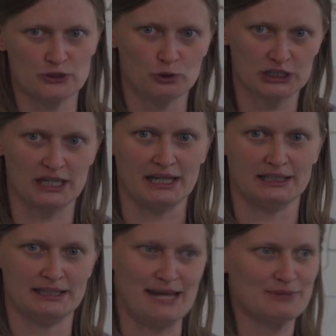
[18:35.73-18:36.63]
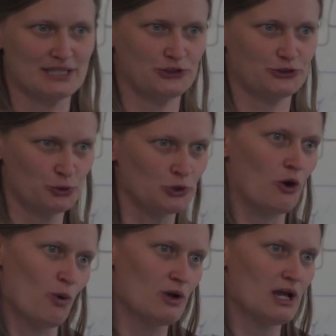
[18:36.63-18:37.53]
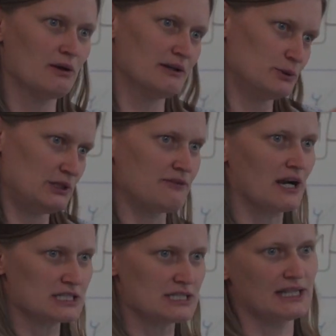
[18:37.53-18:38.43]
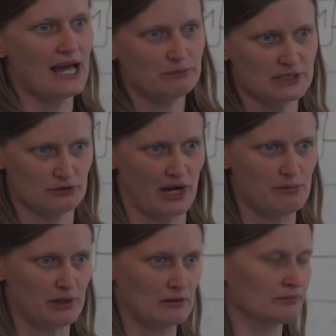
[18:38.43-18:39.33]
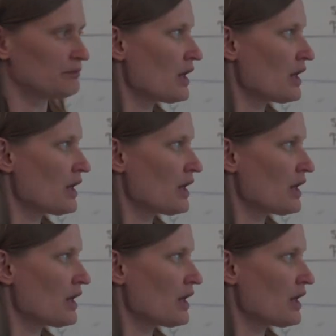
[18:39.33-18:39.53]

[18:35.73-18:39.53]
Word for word: associate the names that you know with the function that I'm describing.